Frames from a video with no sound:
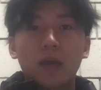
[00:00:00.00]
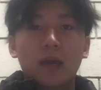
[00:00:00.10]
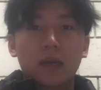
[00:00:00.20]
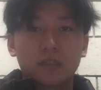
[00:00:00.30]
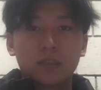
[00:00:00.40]

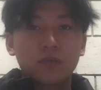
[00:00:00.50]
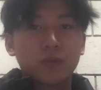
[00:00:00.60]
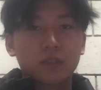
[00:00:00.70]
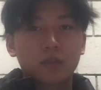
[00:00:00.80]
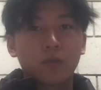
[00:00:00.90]
ethical
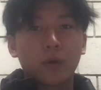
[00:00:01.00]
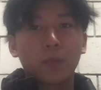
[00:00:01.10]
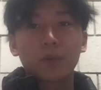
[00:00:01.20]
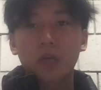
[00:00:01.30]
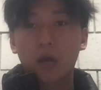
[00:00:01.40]
risk will
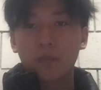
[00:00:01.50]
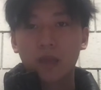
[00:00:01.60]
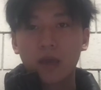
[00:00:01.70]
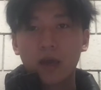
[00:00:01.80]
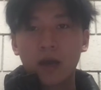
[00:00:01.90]
become
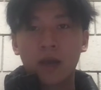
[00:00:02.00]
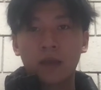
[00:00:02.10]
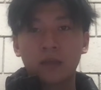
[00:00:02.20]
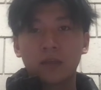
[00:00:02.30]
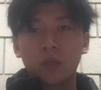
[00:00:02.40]

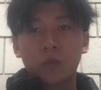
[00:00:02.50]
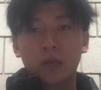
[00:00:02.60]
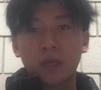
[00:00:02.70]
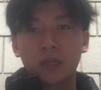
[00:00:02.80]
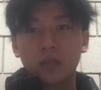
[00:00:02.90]
an
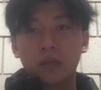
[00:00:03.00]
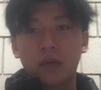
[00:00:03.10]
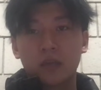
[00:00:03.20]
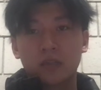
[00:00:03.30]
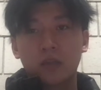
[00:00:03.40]
invited
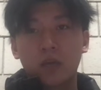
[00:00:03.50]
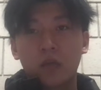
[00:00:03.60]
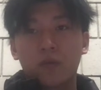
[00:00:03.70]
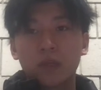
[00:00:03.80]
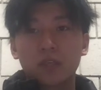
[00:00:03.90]
guest.
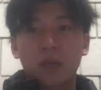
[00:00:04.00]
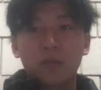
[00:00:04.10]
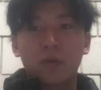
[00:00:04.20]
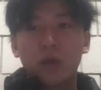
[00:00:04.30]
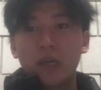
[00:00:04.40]
For
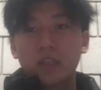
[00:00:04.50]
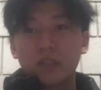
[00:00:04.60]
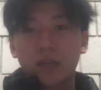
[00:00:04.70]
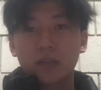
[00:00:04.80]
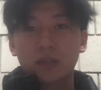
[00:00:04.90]
example,
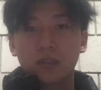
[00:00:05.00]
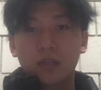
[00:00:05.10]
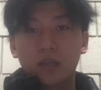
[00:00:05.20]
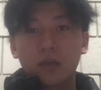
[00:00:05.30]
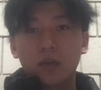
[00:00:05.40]

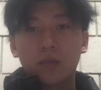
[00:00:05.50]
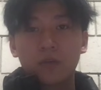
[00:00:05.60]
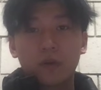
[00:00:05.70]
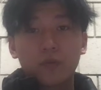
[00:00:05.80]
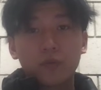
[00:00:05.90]
genetically
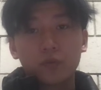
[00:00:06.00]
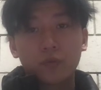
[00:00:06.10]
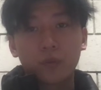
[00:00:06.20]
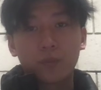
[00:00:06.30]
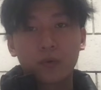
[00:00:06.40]
modified food
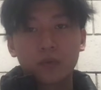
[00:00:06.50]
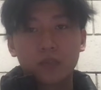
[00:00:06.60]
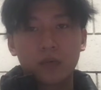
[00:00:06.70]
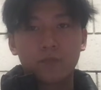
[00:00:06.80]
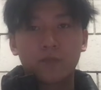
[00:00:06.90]
will bring
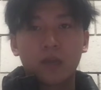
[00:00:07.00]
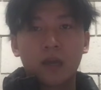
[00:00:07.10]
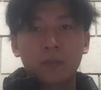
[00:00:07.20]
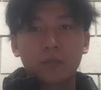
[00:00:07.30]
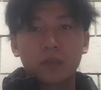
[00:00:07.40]
some
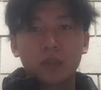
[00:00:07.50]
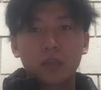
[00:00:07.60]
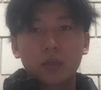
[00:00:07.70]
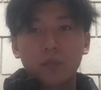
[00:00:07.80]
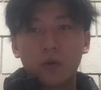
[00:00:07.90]

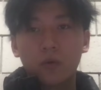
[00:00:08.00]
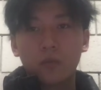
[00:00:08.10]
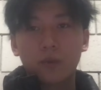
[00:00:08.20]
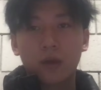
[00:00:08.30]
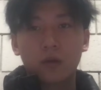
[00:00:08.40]
unpredictable
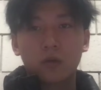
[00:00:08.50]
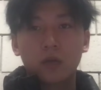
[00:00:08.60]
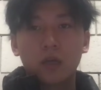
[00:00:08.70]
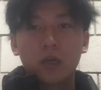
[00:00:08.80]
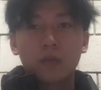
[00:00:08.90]

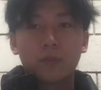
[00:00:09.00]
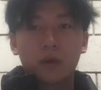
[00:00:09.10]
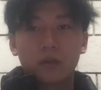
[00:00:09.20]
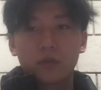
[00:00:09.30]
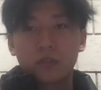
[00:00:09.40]

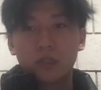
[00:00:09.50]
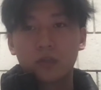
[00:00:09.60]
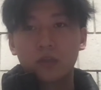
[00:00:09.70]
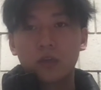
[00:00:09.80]
biologic